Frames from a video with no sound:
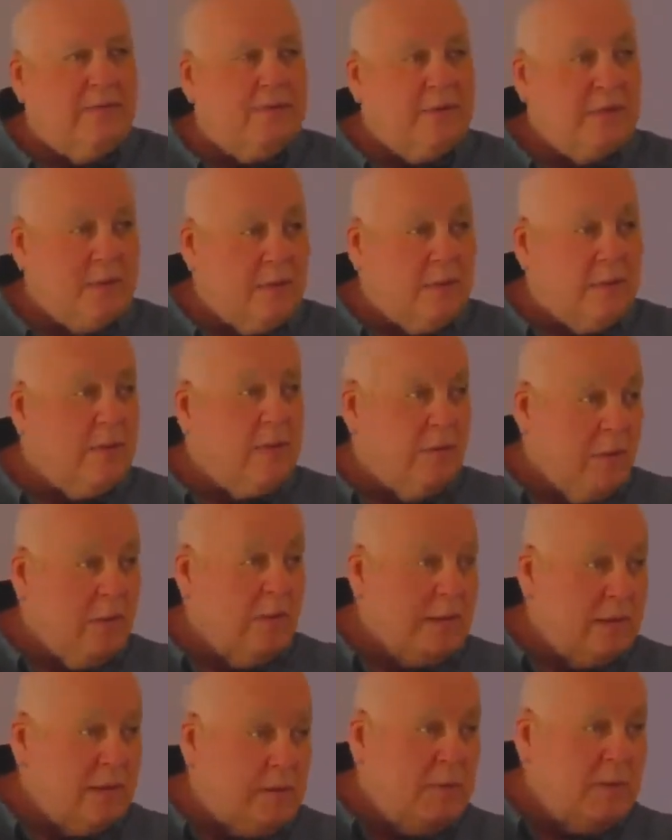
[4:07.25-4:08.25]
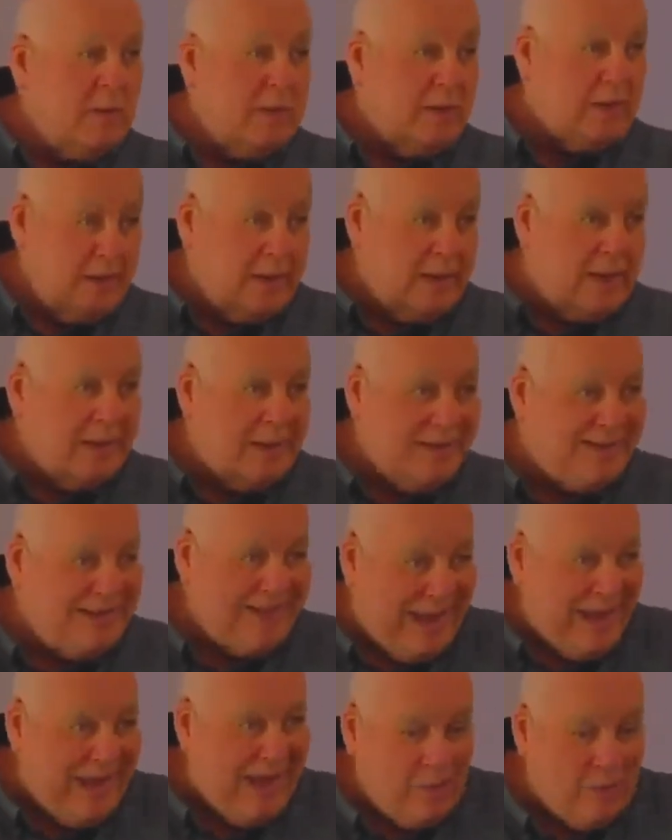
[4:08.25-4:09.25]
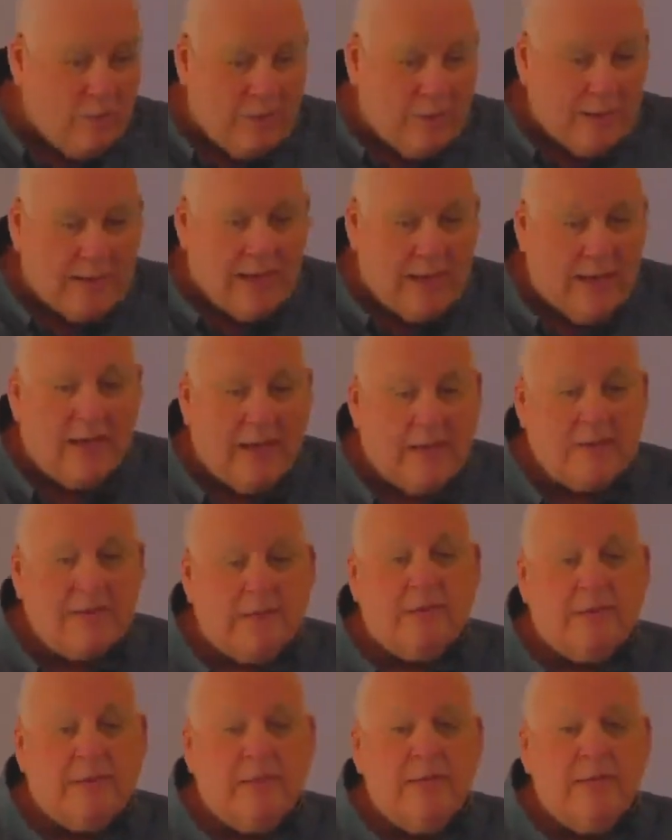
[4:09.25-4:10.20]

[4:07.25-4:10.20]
And so the Holy Spirit does take with us,